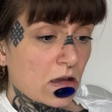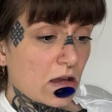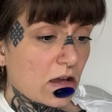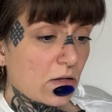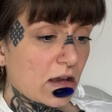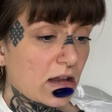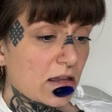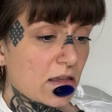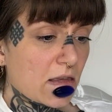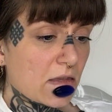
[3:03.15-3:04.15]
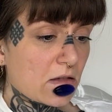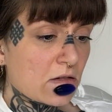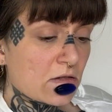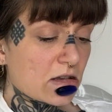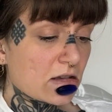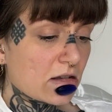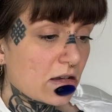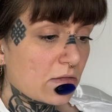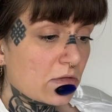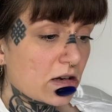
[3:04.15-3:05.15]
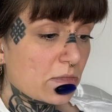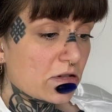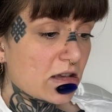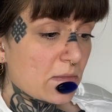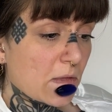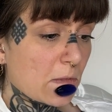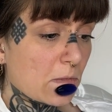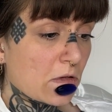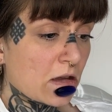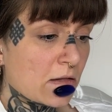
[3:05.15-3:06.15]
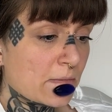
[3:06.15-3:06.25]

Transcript: I quite like this dude. I want to put him somewhere.